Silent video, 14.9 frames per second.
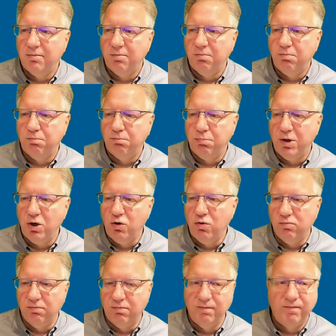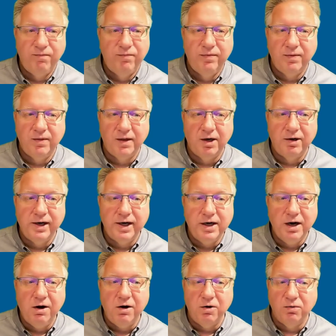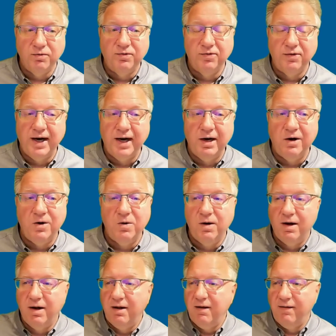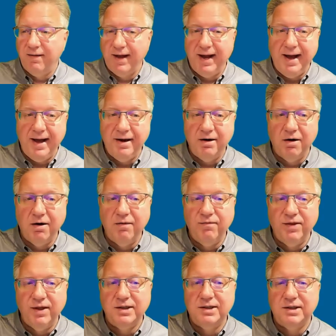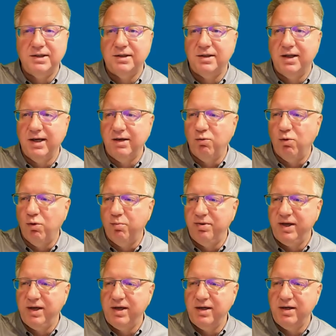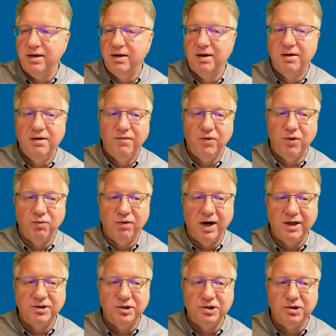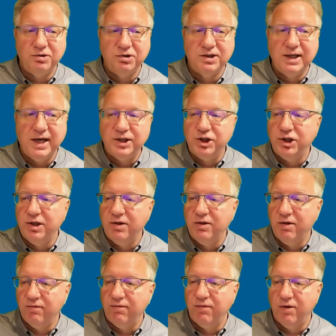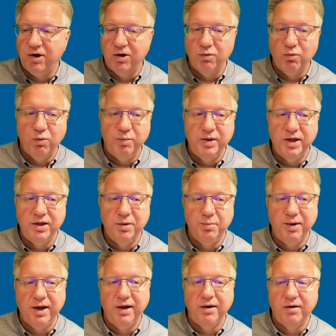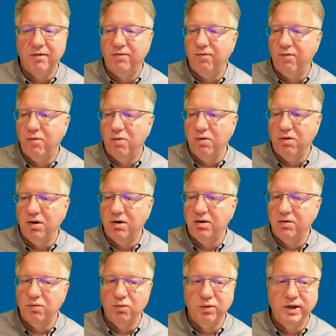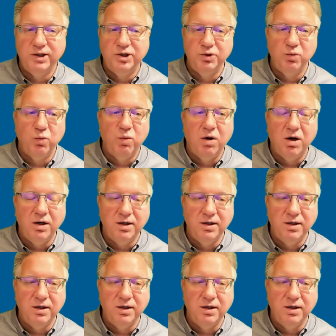Boom. There you go. So now the header of this thing will be the Rochester section. The footer will be the banner for region 1.